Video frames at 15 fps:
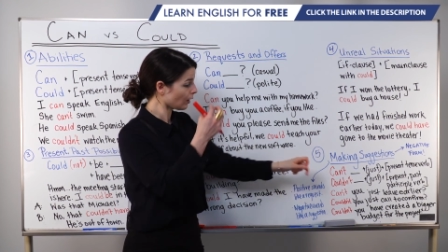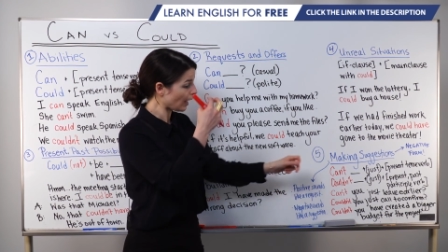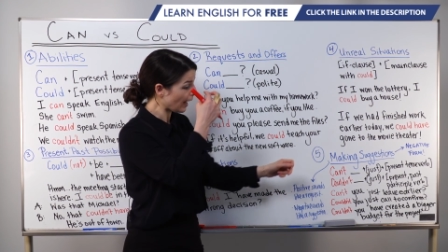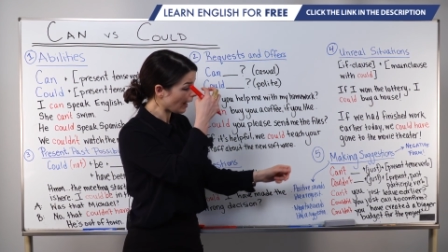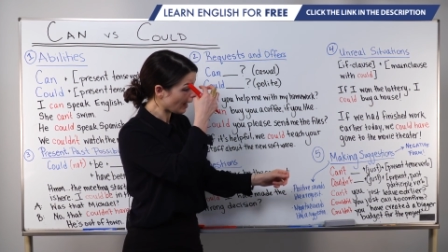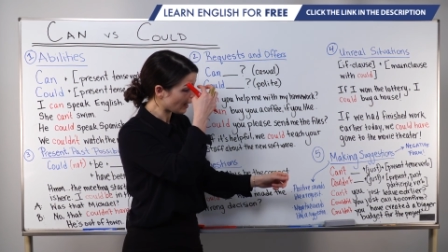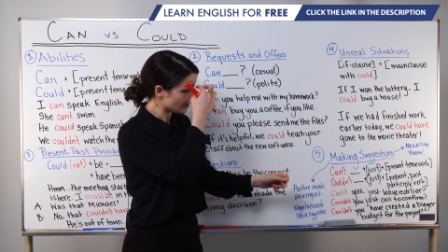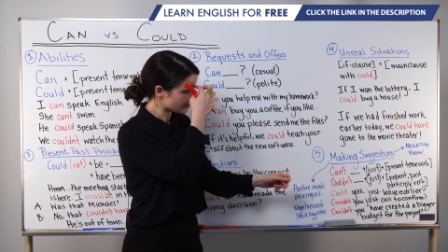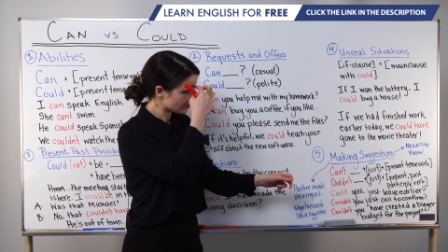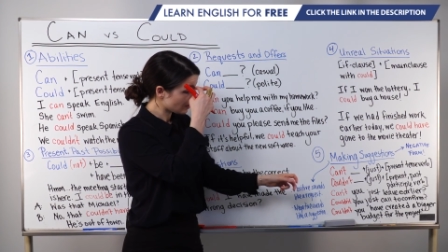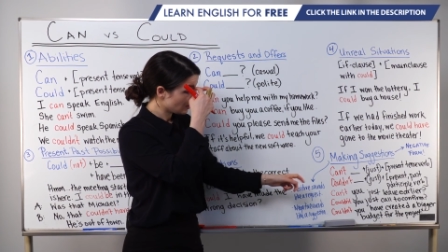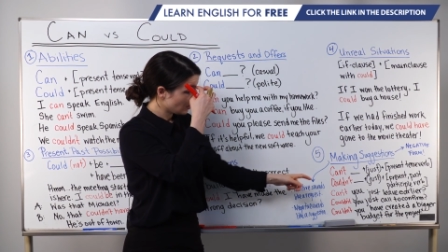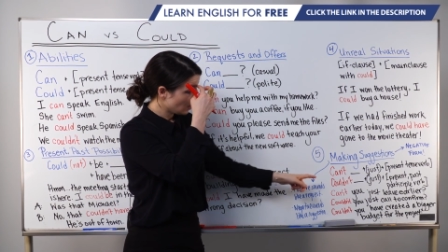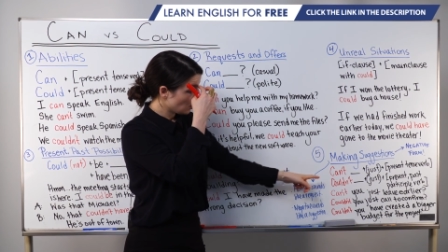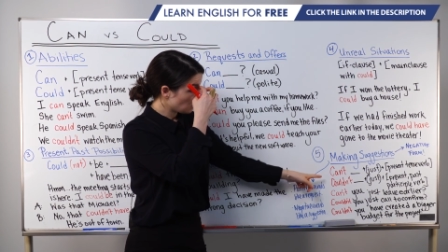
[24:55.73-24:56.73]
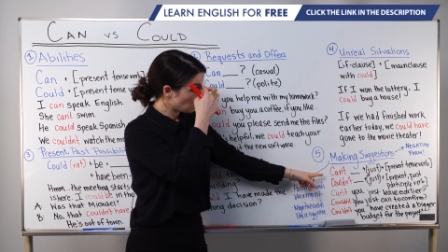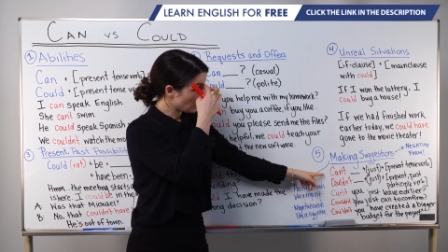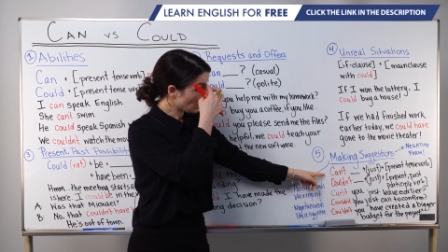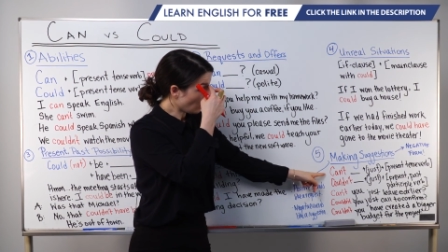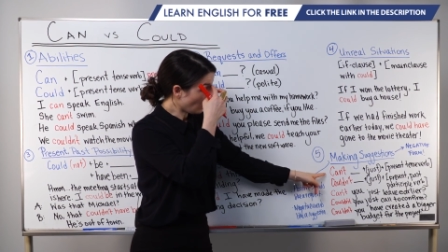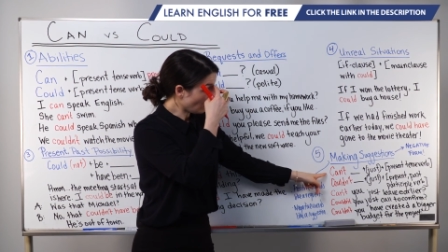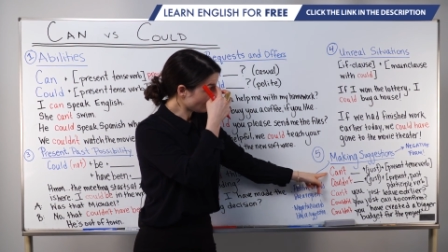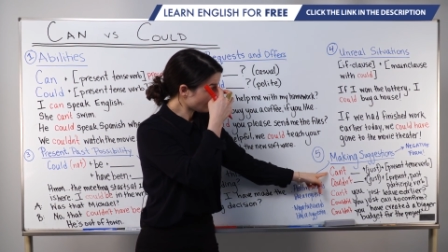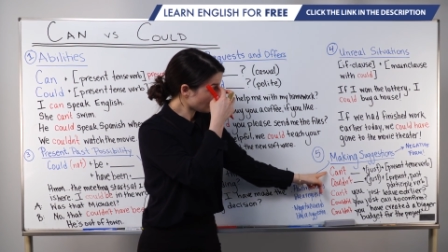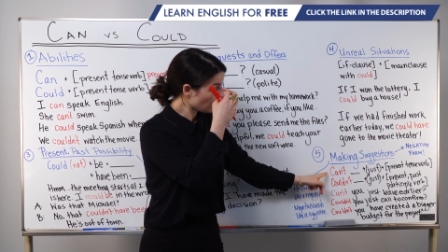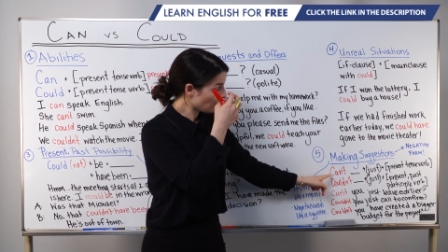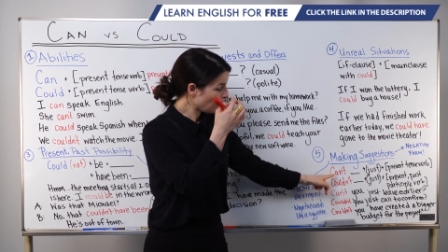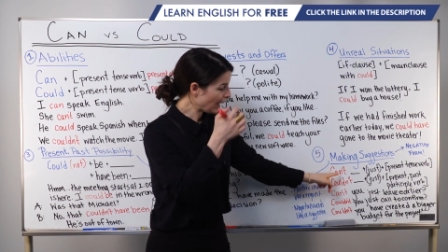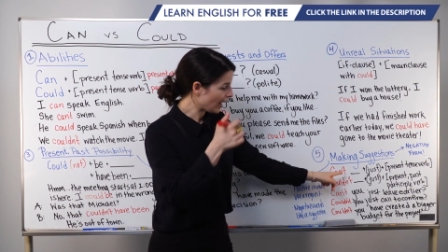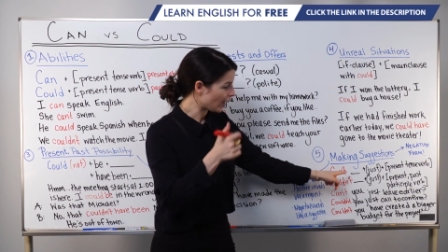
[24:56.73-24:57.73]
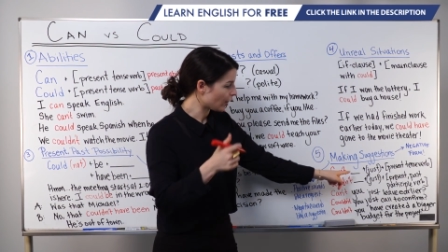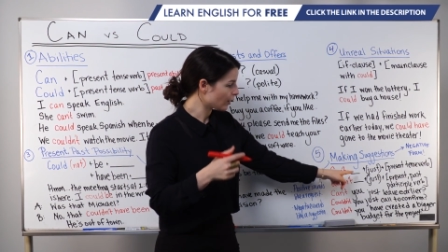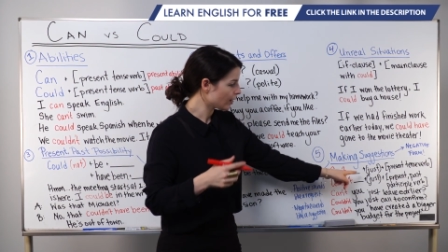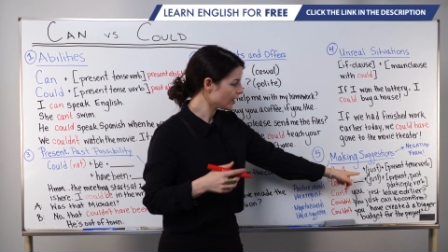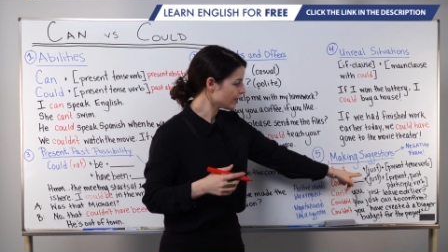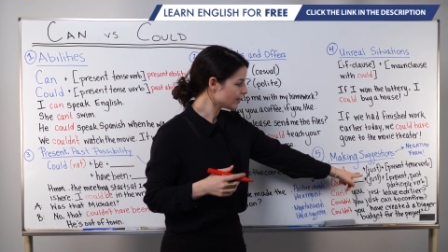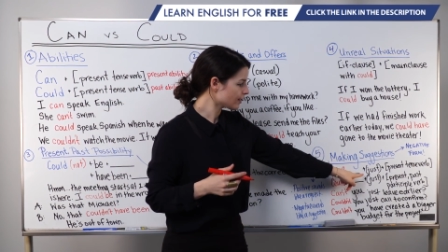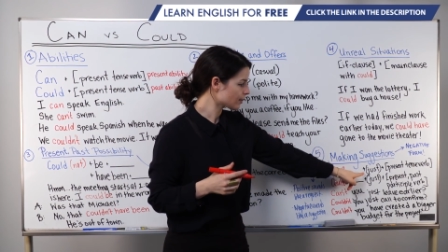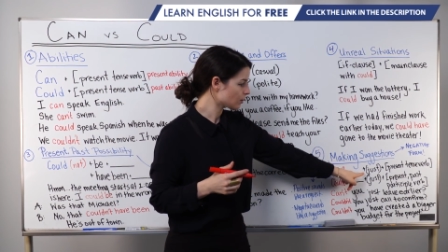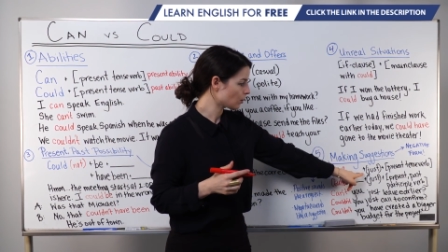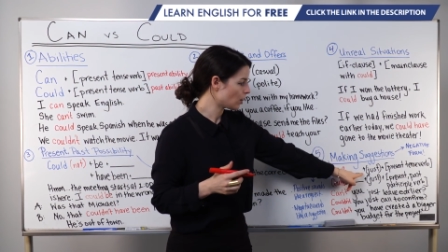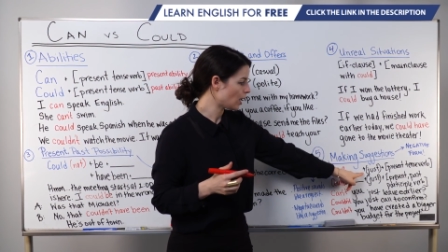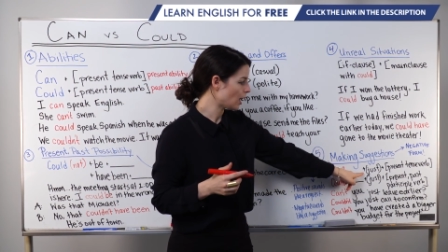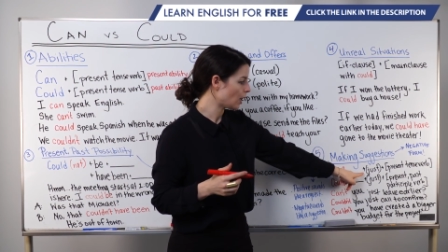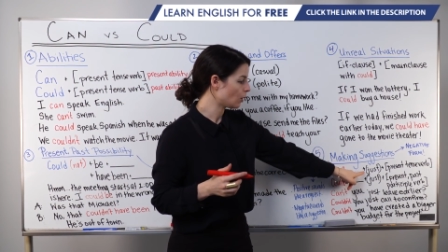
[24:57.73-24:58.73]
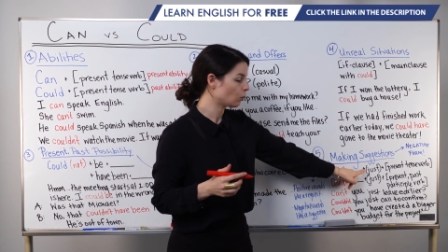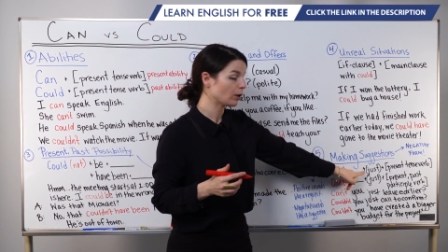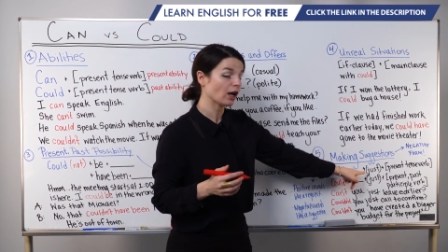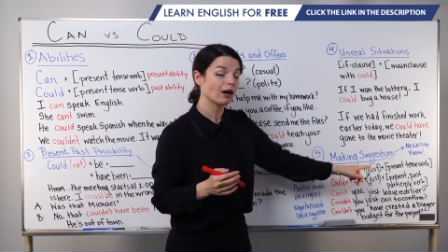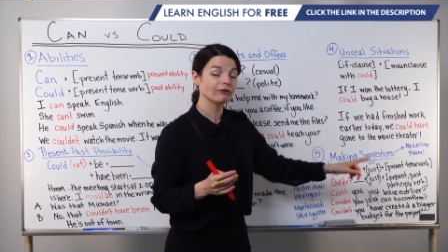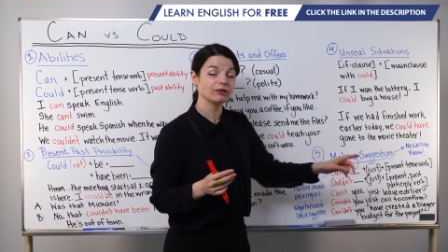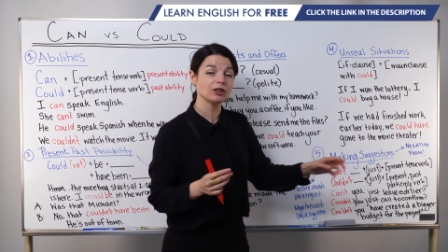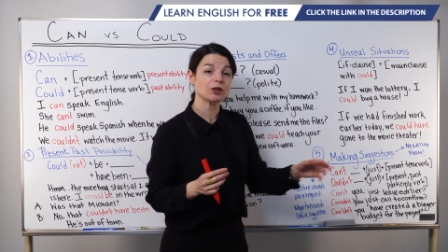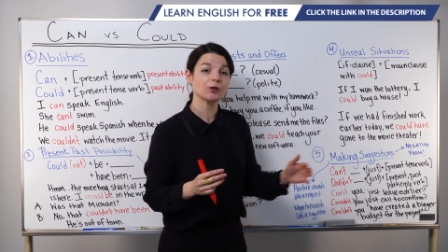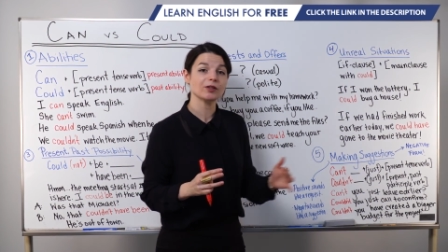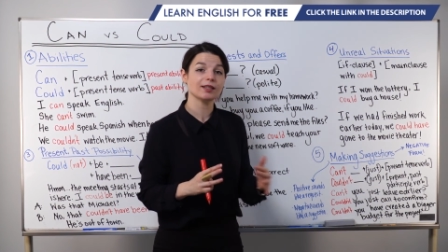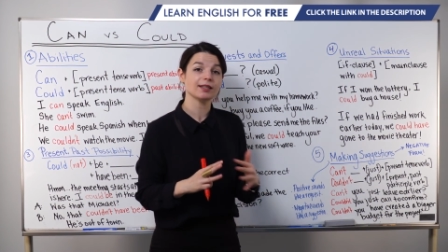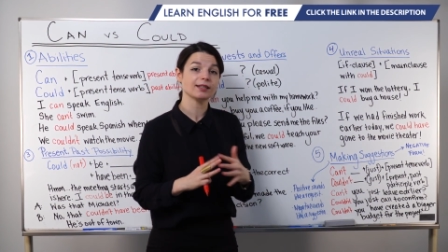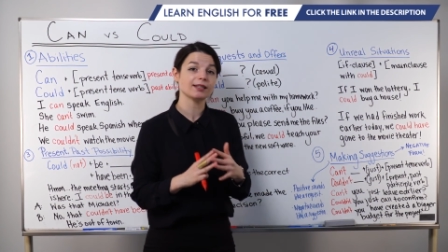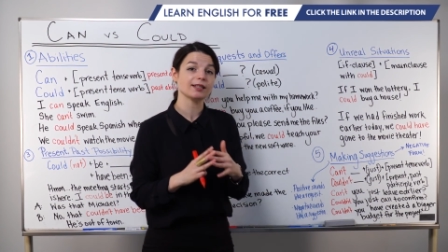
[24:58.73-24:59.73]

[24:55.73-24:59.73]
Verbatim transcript: And we often pair this, uh, we often use this